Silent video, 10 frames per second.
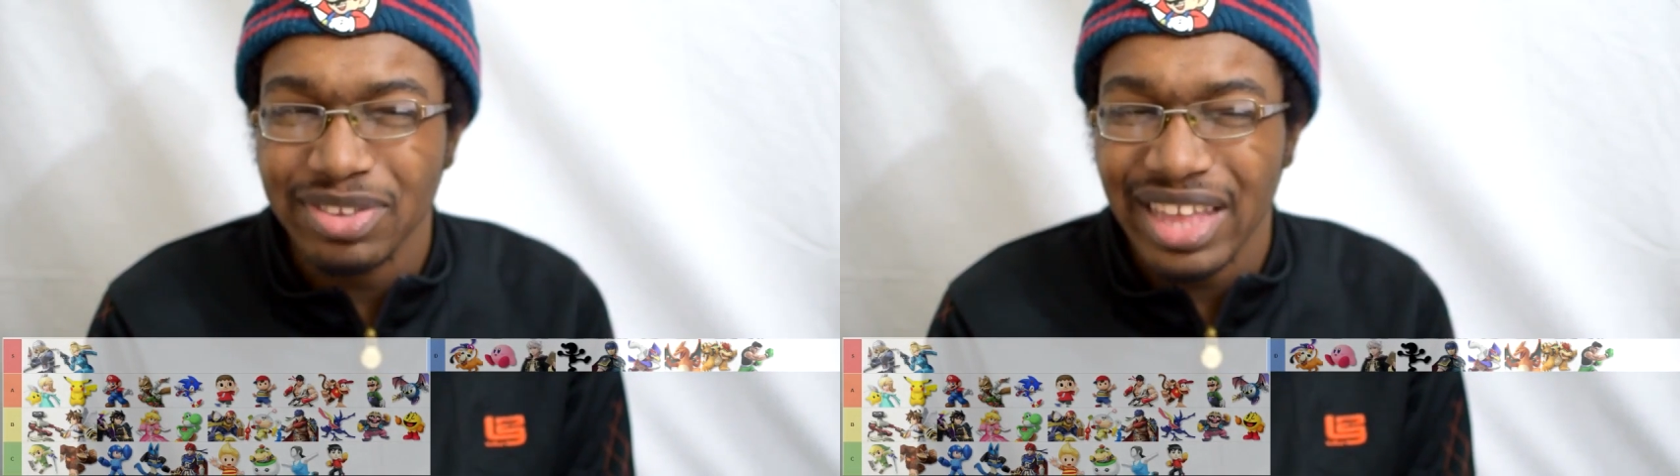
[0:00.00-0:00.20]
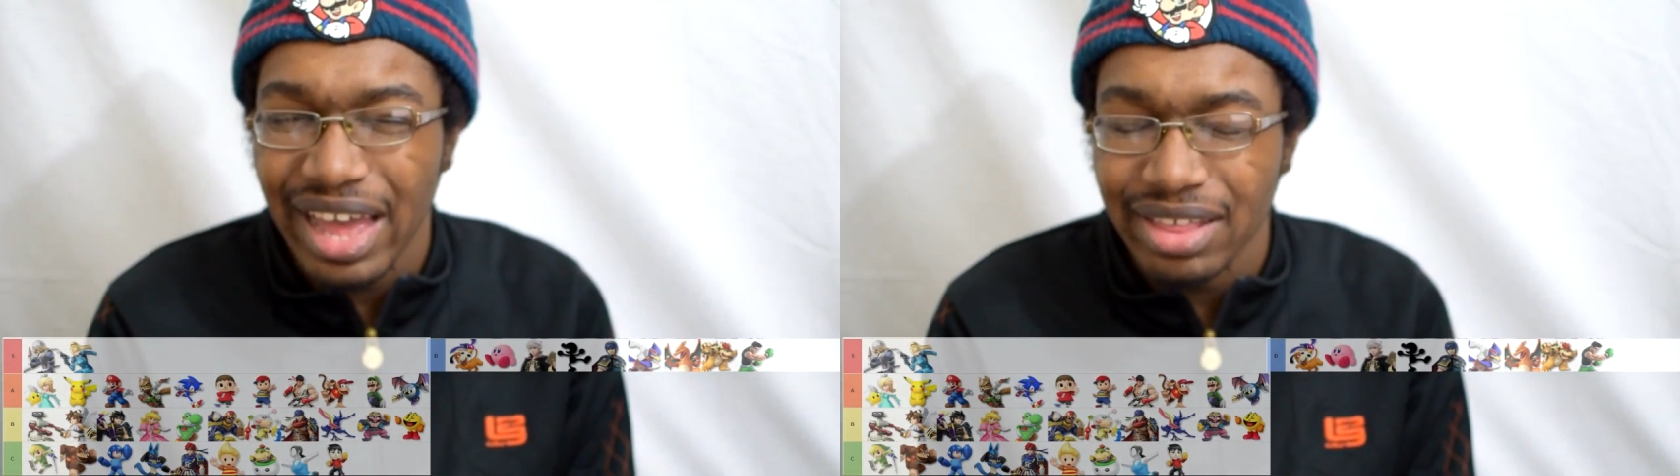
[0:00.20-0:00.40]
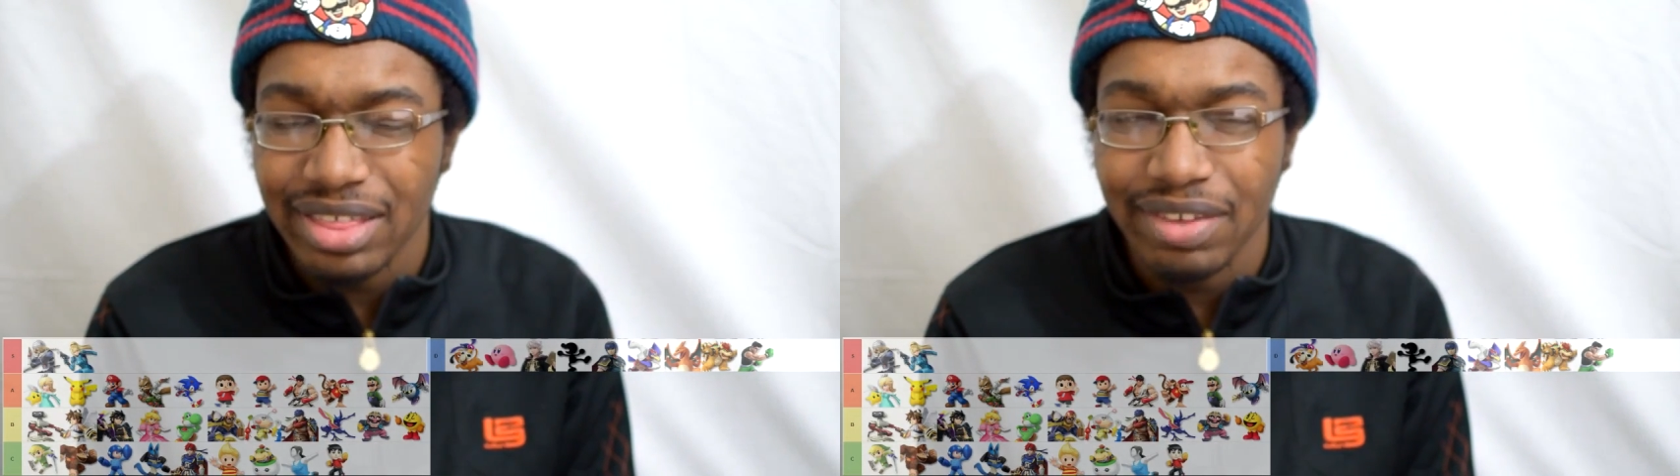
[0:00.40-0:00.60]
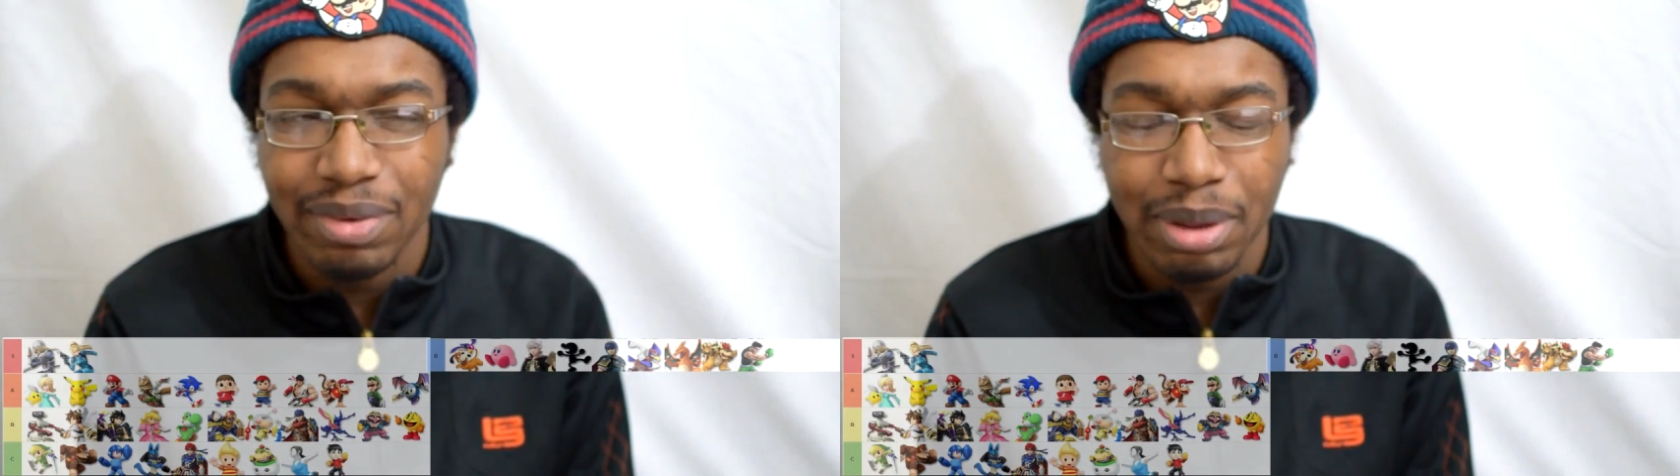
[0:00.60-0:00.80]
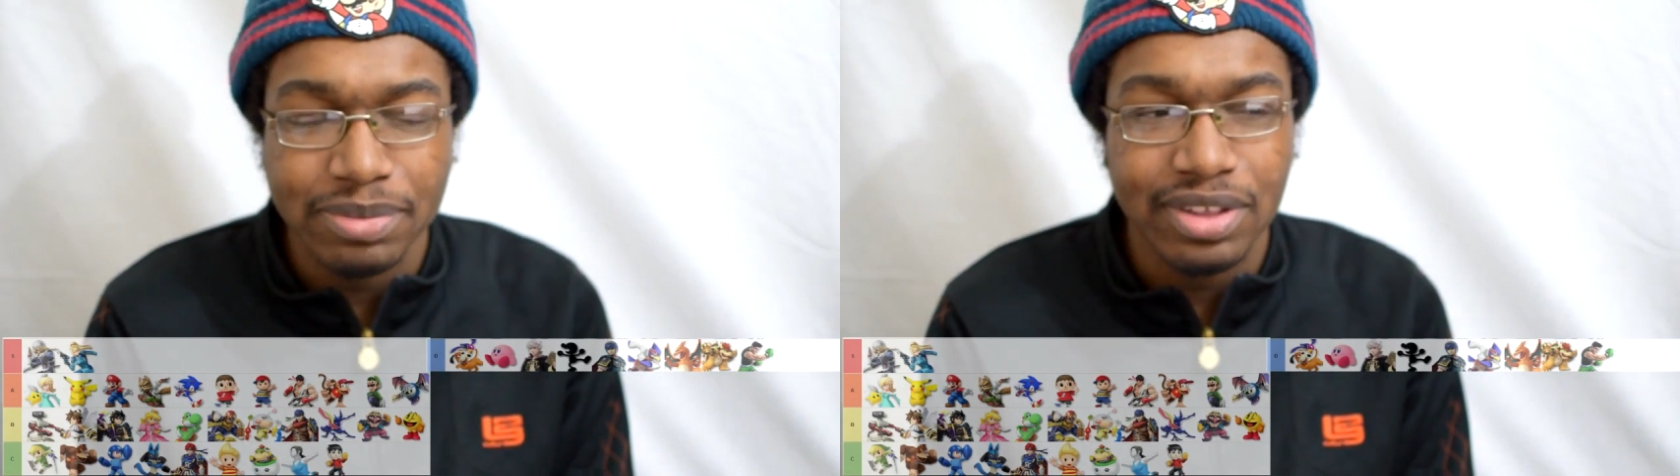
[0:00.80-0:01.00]
is Dath, if
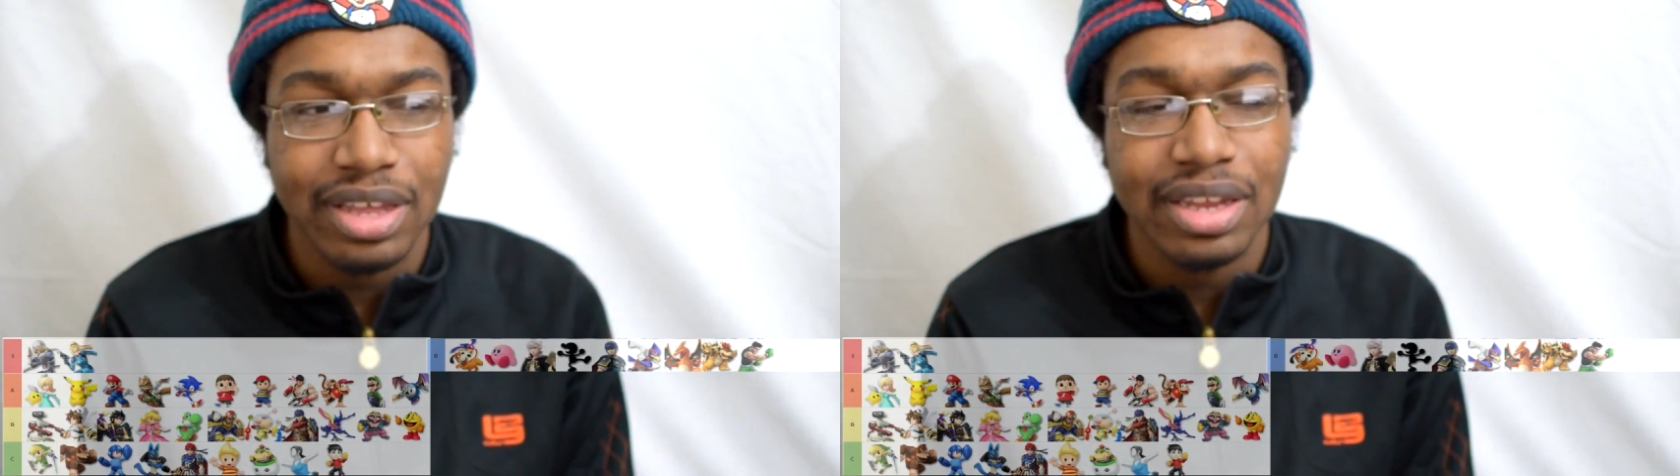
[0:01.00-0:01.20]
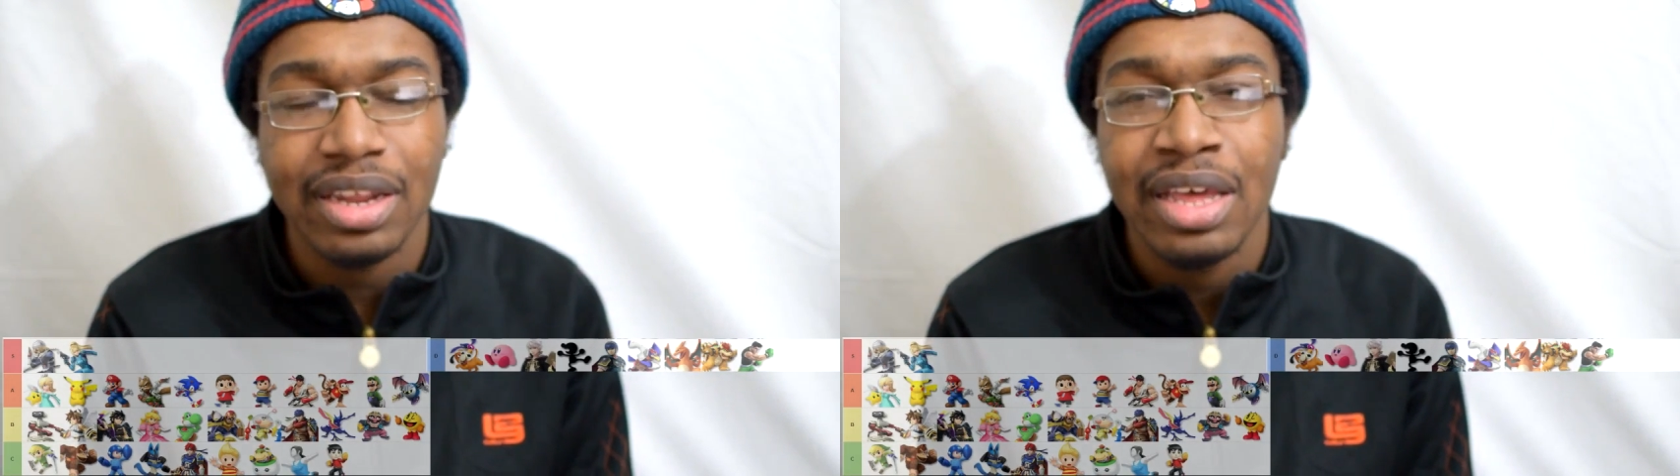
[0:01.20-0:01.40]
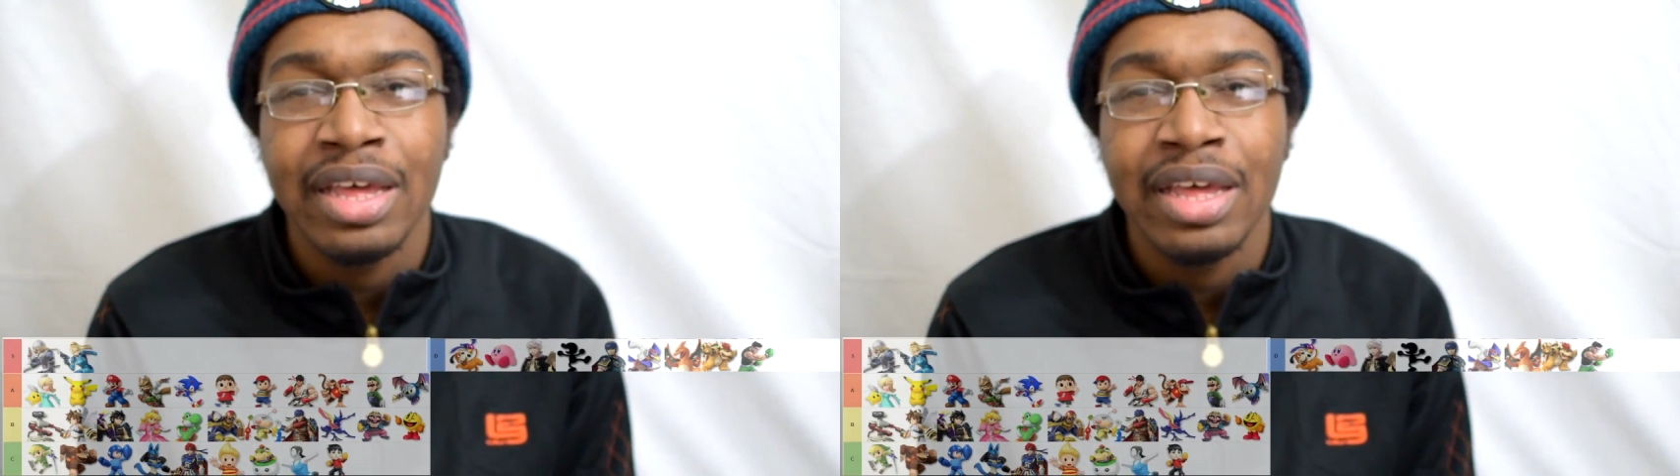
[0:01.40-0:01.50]
I'm not mistaken.